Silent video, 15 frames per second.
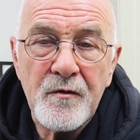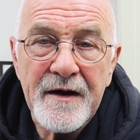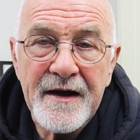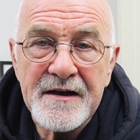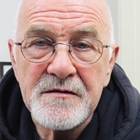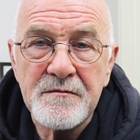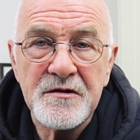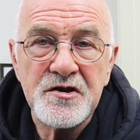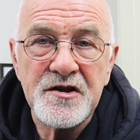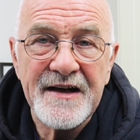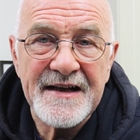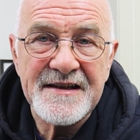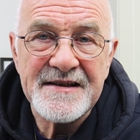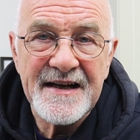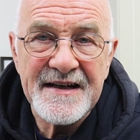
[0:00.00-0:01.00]
weeks. When she
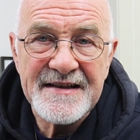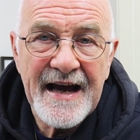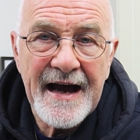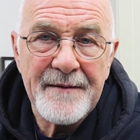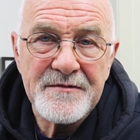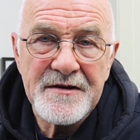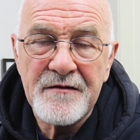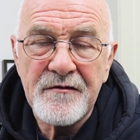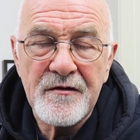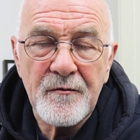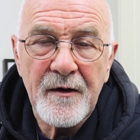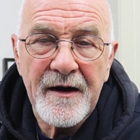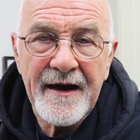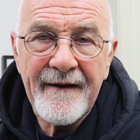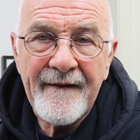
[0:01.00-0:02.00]
gets the exams out of the
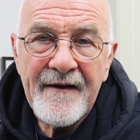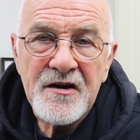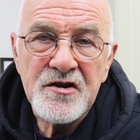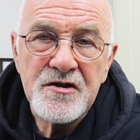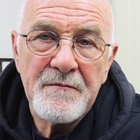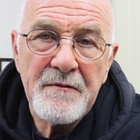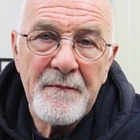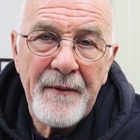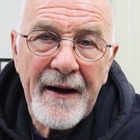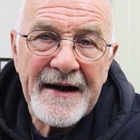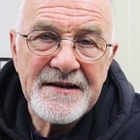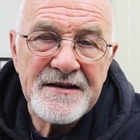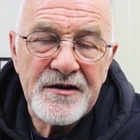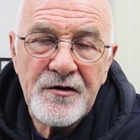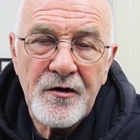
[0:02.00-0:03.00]
way, she'll be back
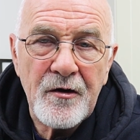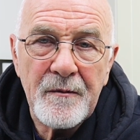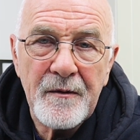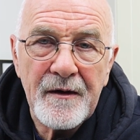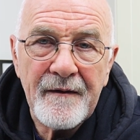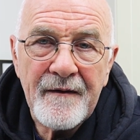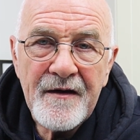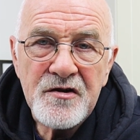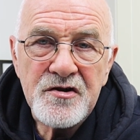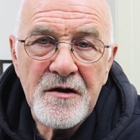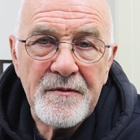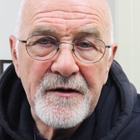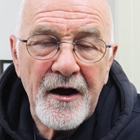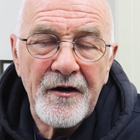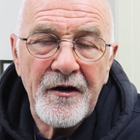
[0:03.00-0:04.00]
to normal. She'll
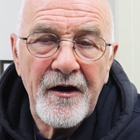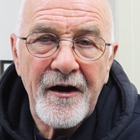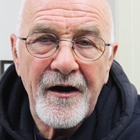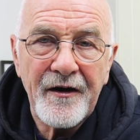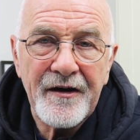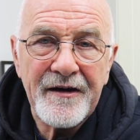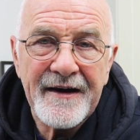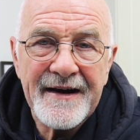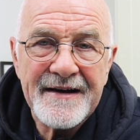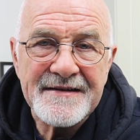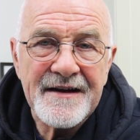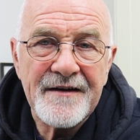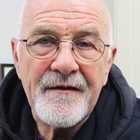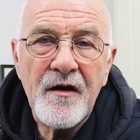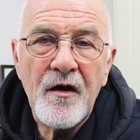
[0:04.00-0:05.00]
be on her holidays,
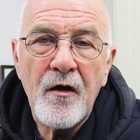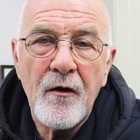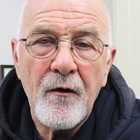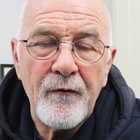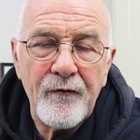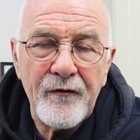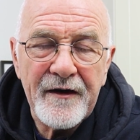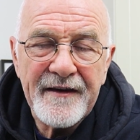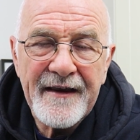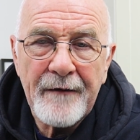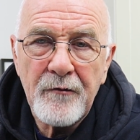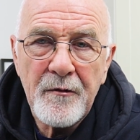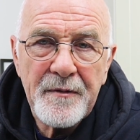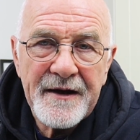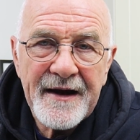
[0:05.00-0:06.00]
and hopefully that
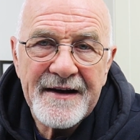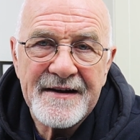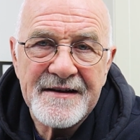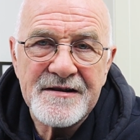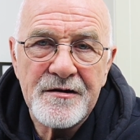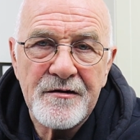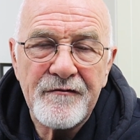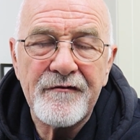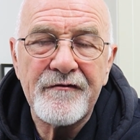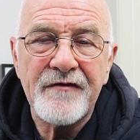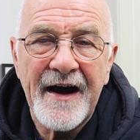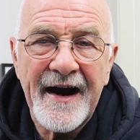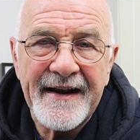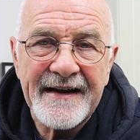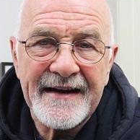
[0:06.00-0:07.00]
will be it. It's her
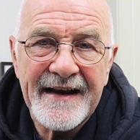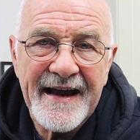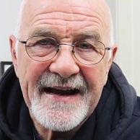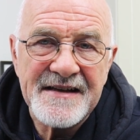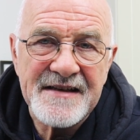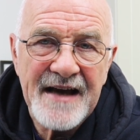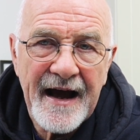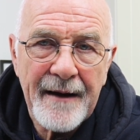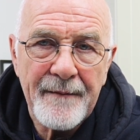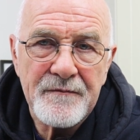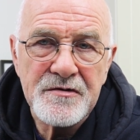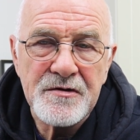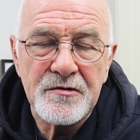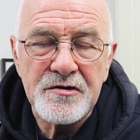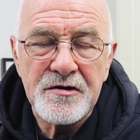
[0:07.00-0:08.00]
final exam.
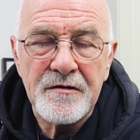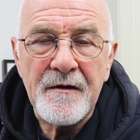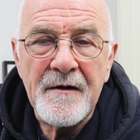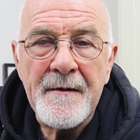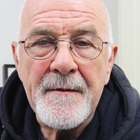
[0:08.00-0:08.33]
So to